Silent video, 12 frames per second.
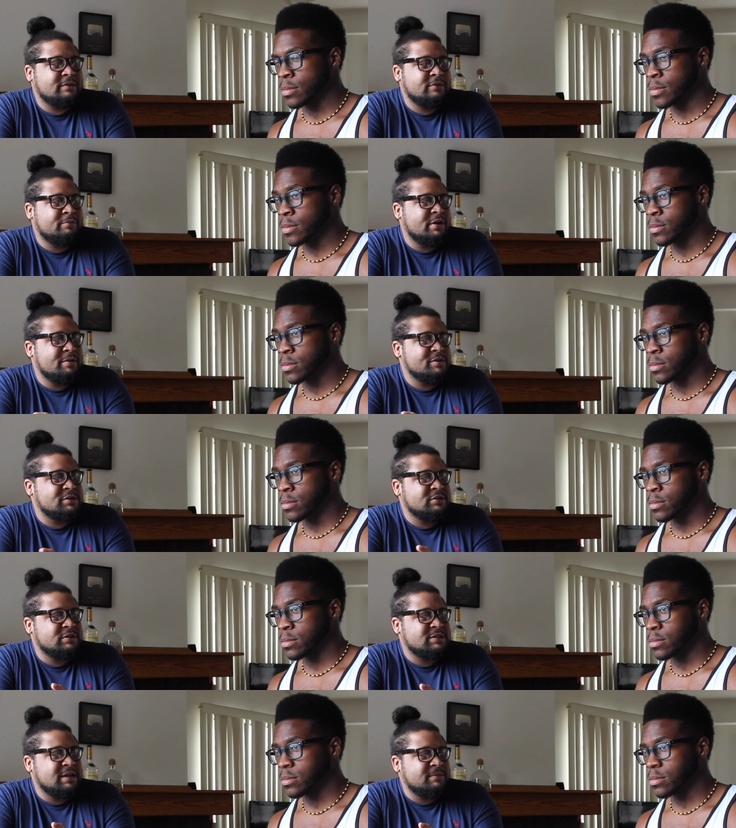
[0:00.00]
Speaker 1: You pretty much do
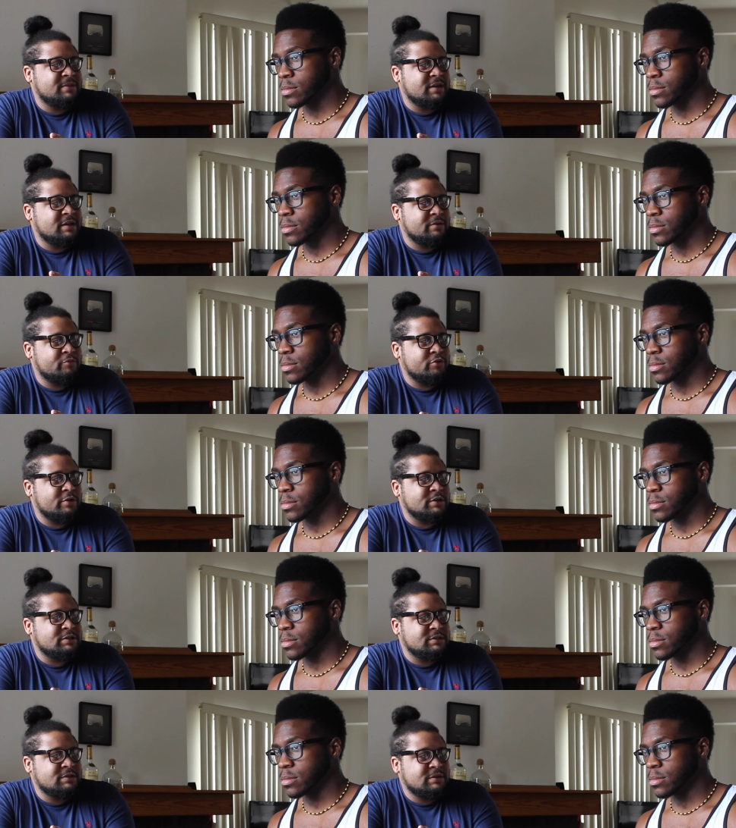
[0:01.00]
the same thing in the
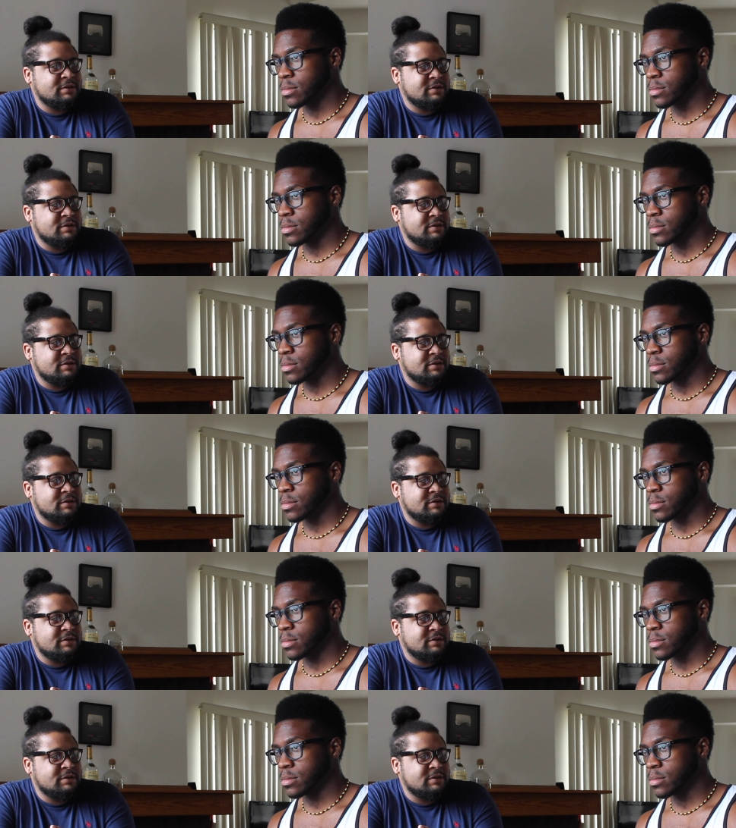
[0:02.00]
mornings